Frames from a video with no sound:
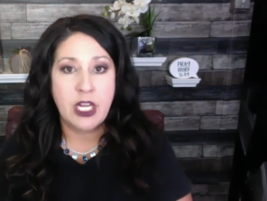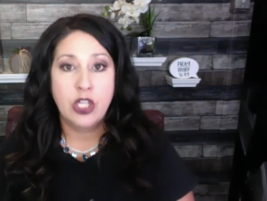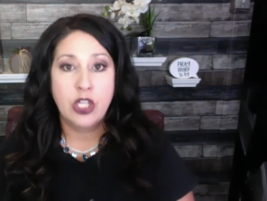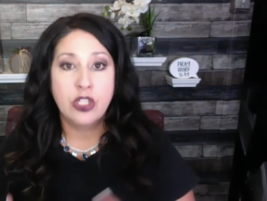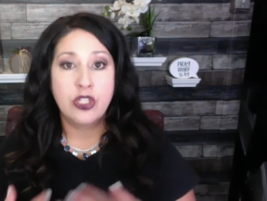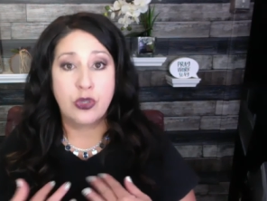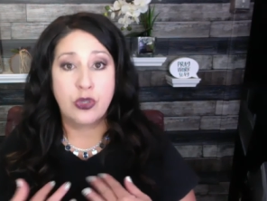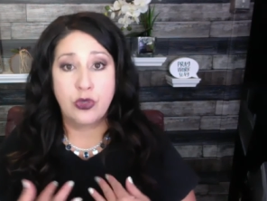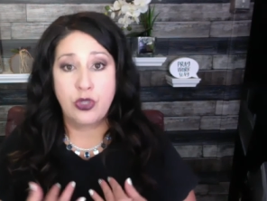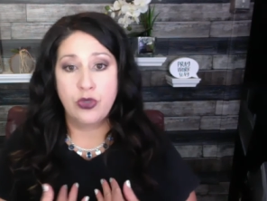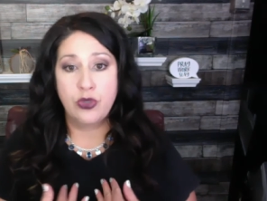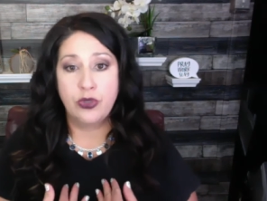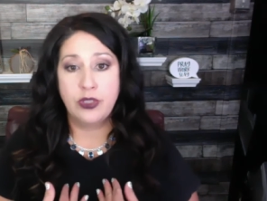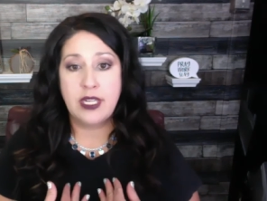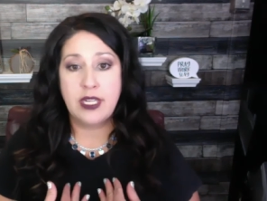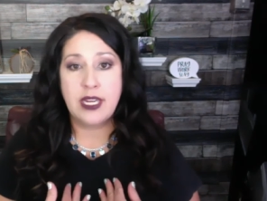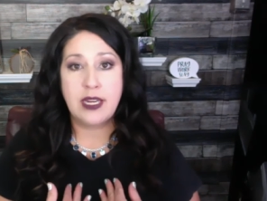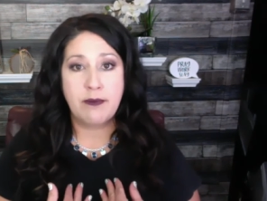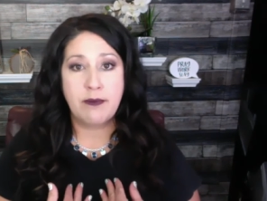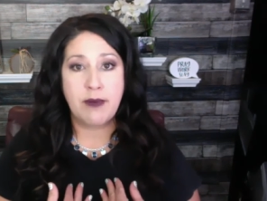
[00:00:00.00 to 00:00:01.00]
So you'll
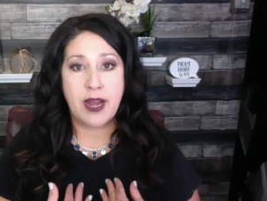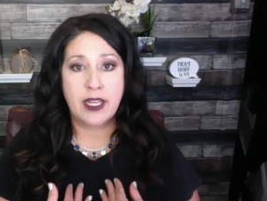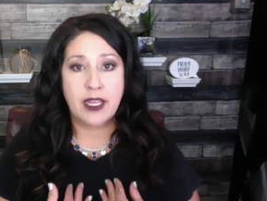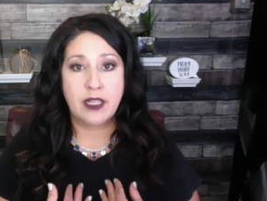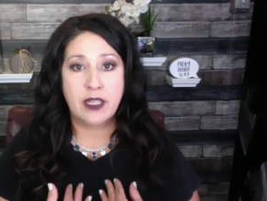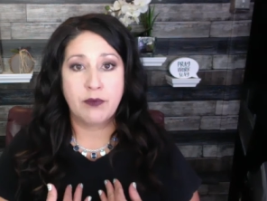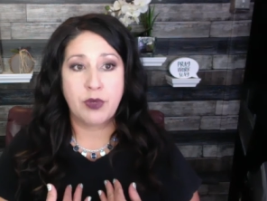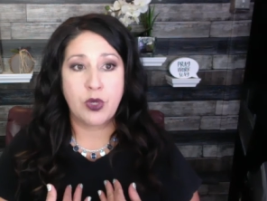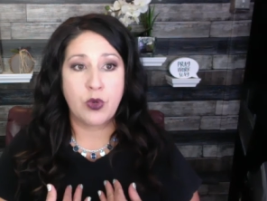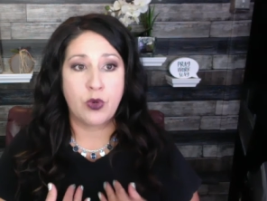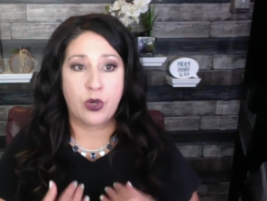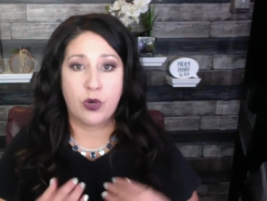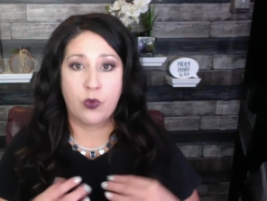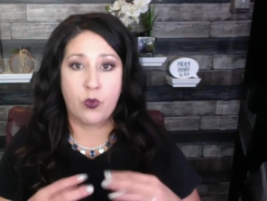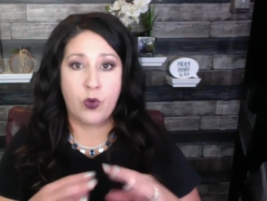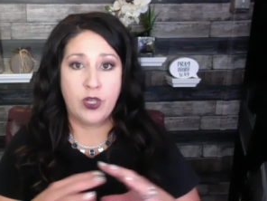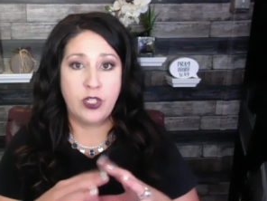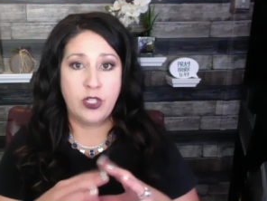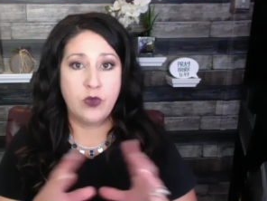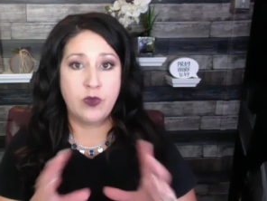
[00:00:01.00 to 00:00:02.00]
need my computer.
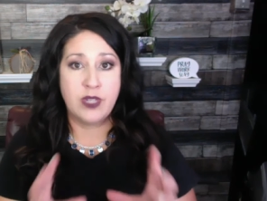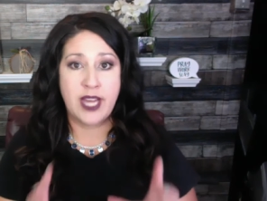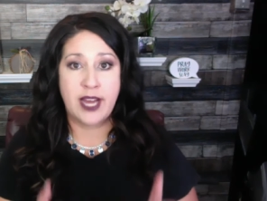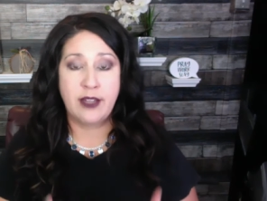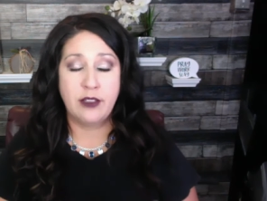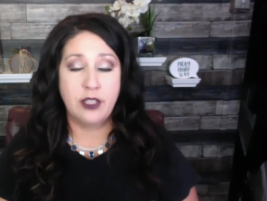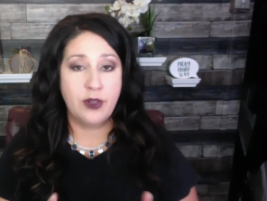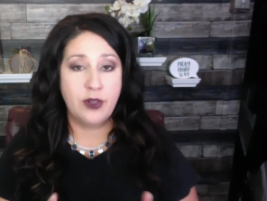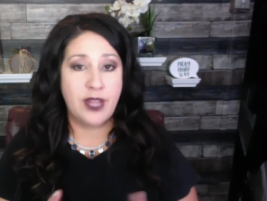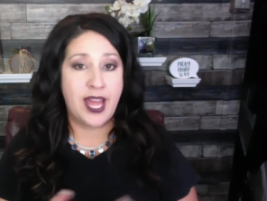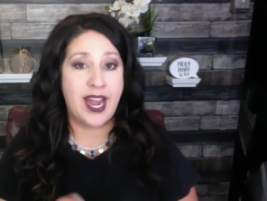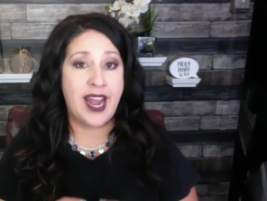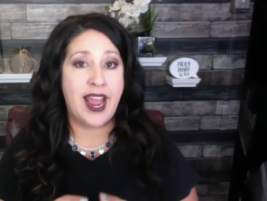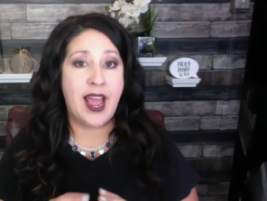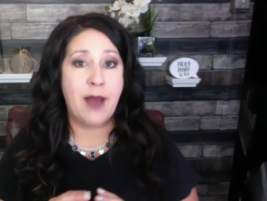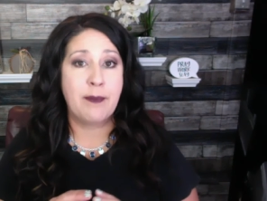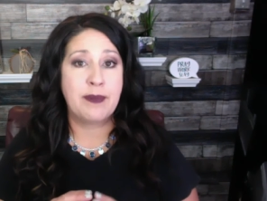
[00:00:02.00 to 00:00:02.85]
When you download that app,